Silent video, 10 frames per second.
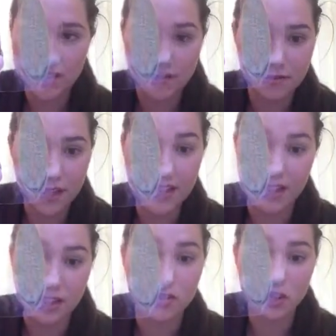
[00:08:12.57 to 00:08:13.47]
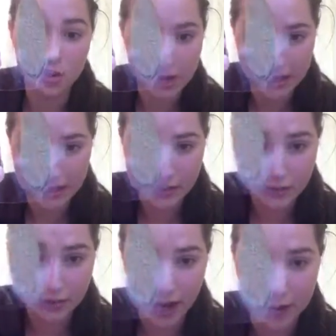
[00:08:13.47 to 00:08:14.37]
and feel it and you'll know what it is
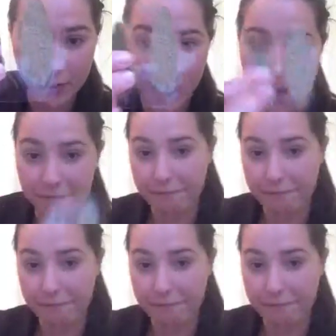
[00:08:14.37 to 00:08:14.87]
right away.